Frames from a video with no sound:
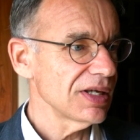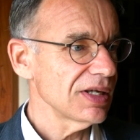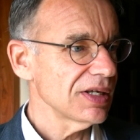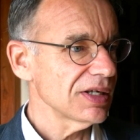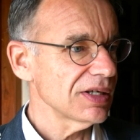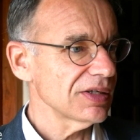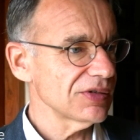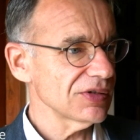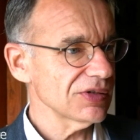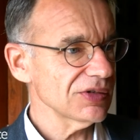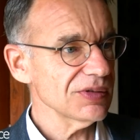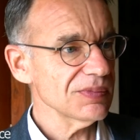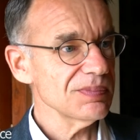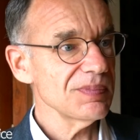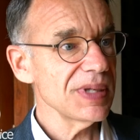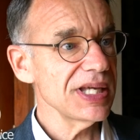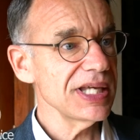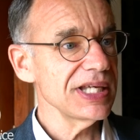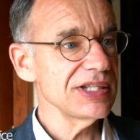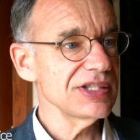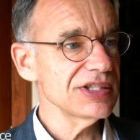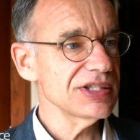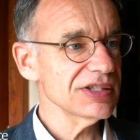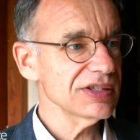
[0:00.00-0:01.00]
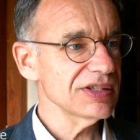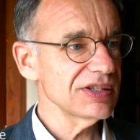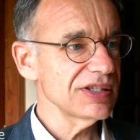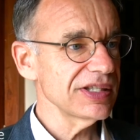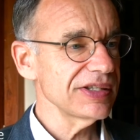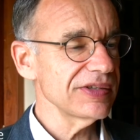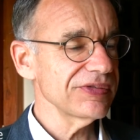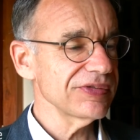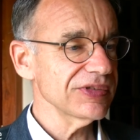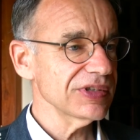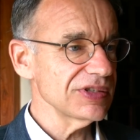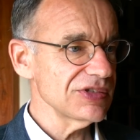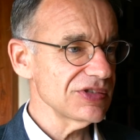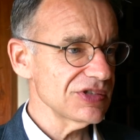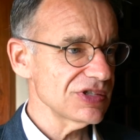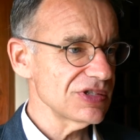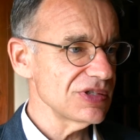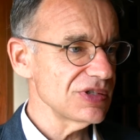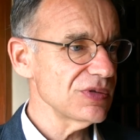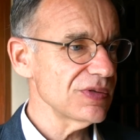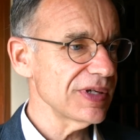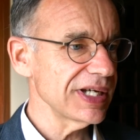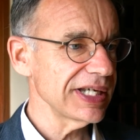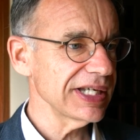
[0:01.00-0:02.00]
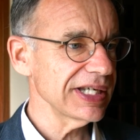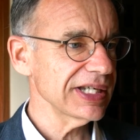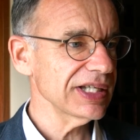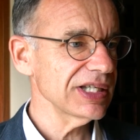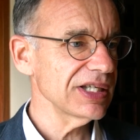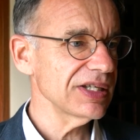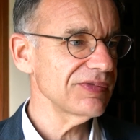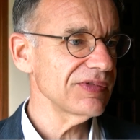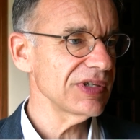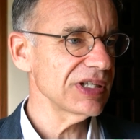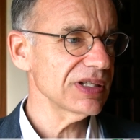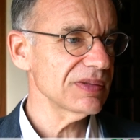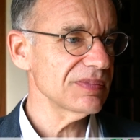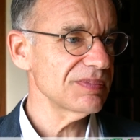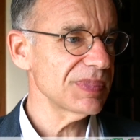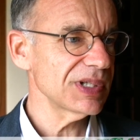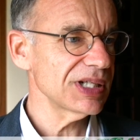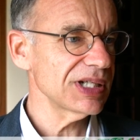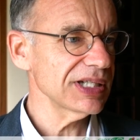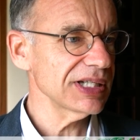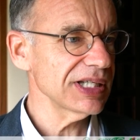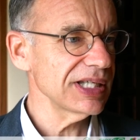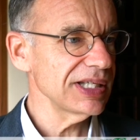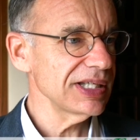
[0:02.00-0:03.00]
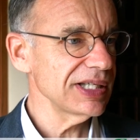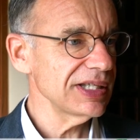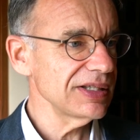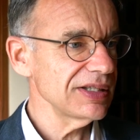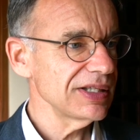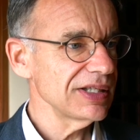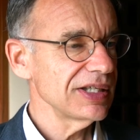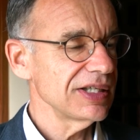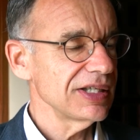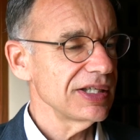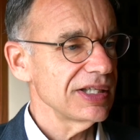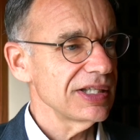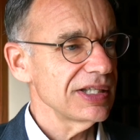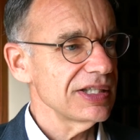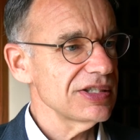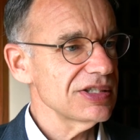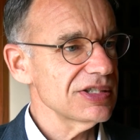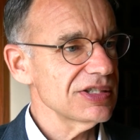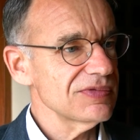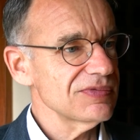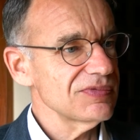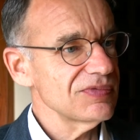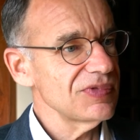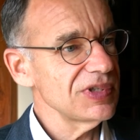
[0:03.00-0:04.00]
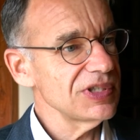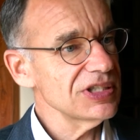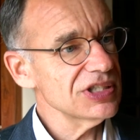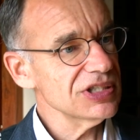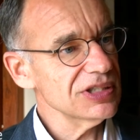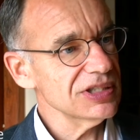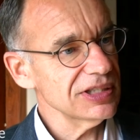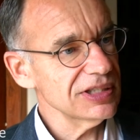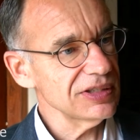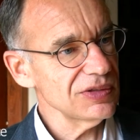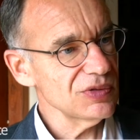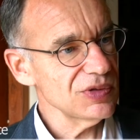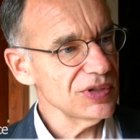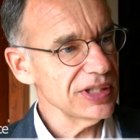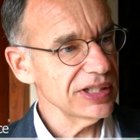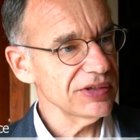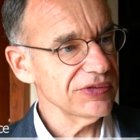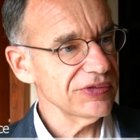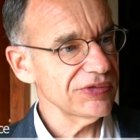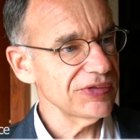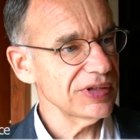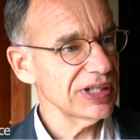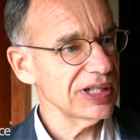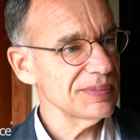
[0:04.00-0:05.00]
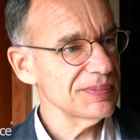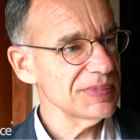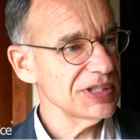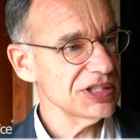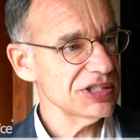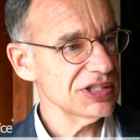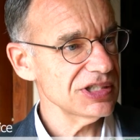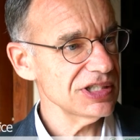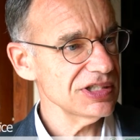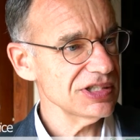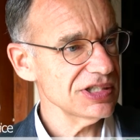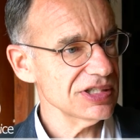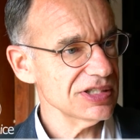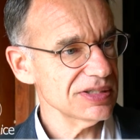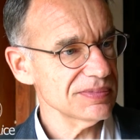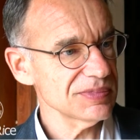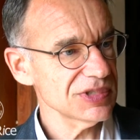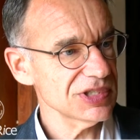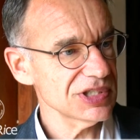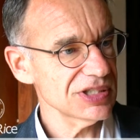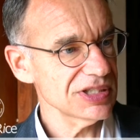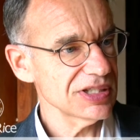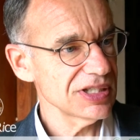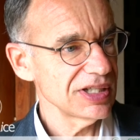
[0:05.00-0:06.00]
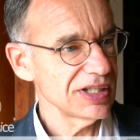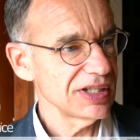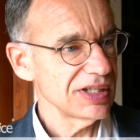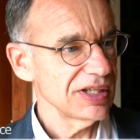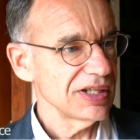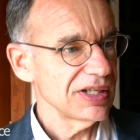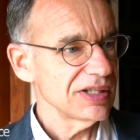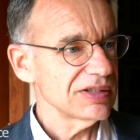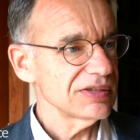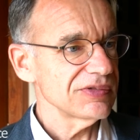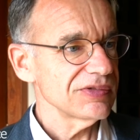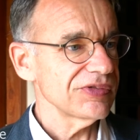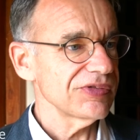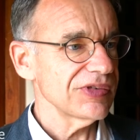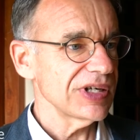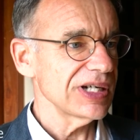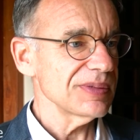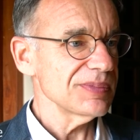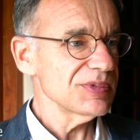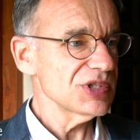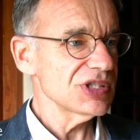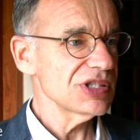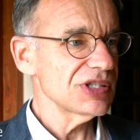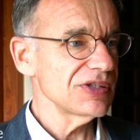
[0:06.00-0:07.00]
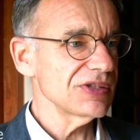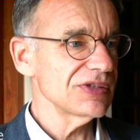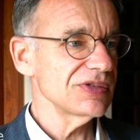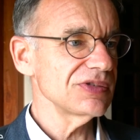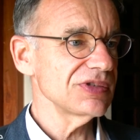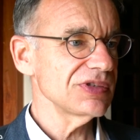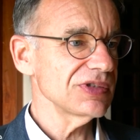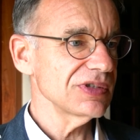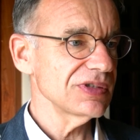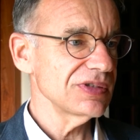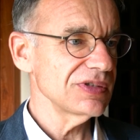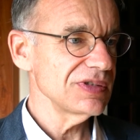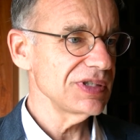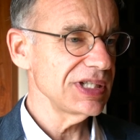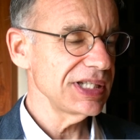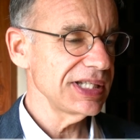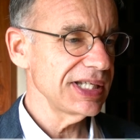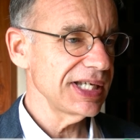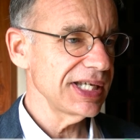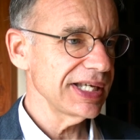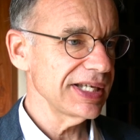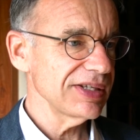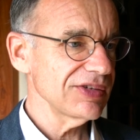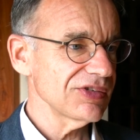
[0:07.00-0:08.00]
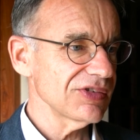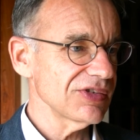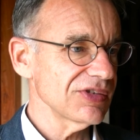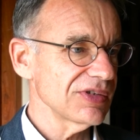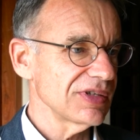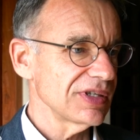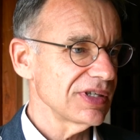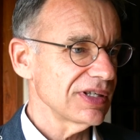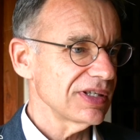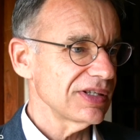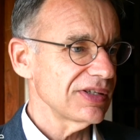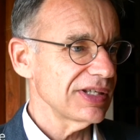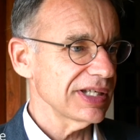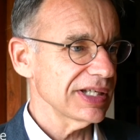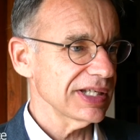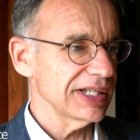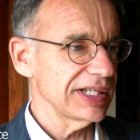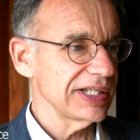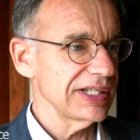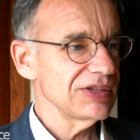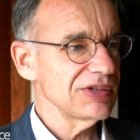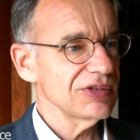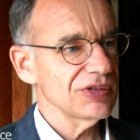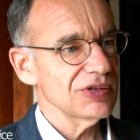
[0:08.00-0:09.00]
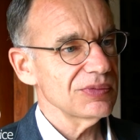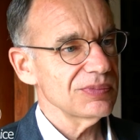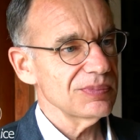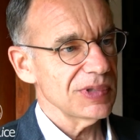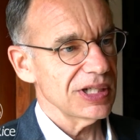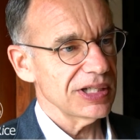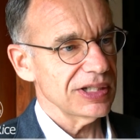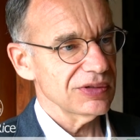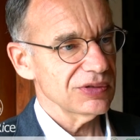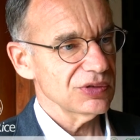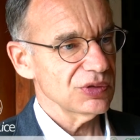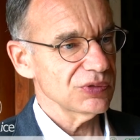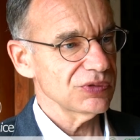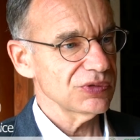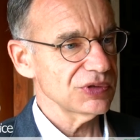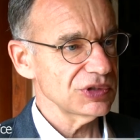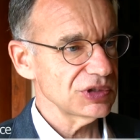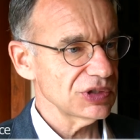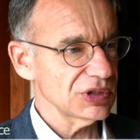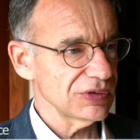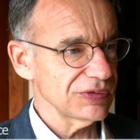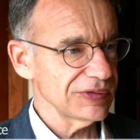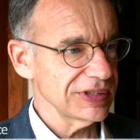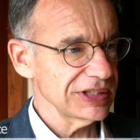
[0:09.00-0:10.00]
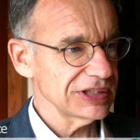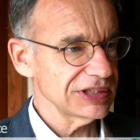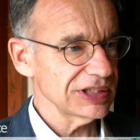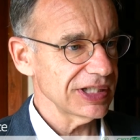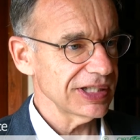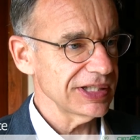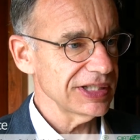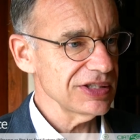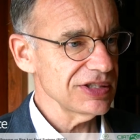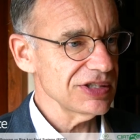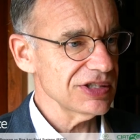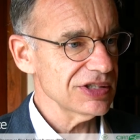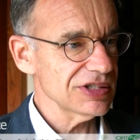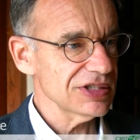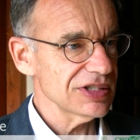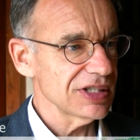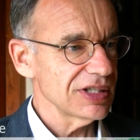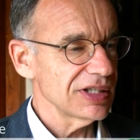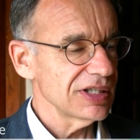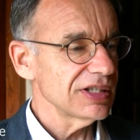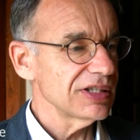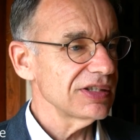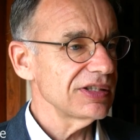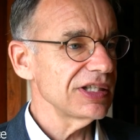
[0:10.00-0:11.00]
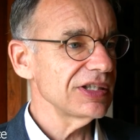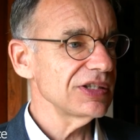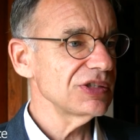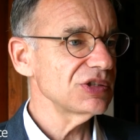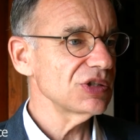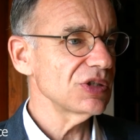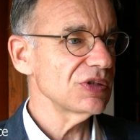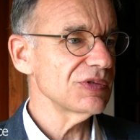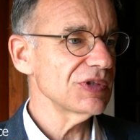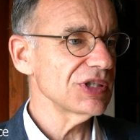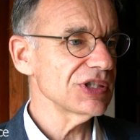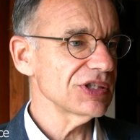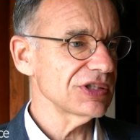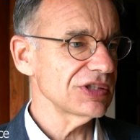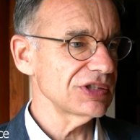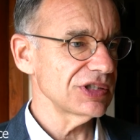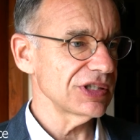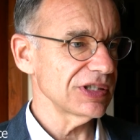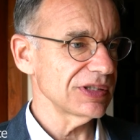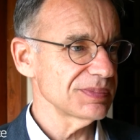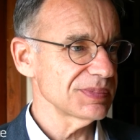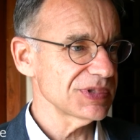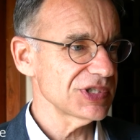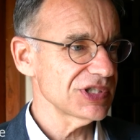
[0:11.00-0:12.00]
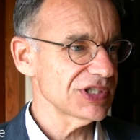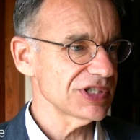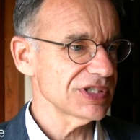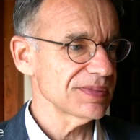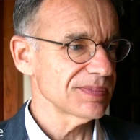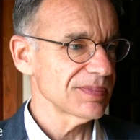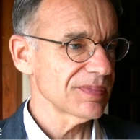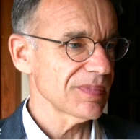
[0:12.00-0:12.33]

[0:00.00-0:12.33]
Another major difference, new area we are embarking in, is we start look at farming systems. Farmers don't only get their income out of growing rice, they grow other crops.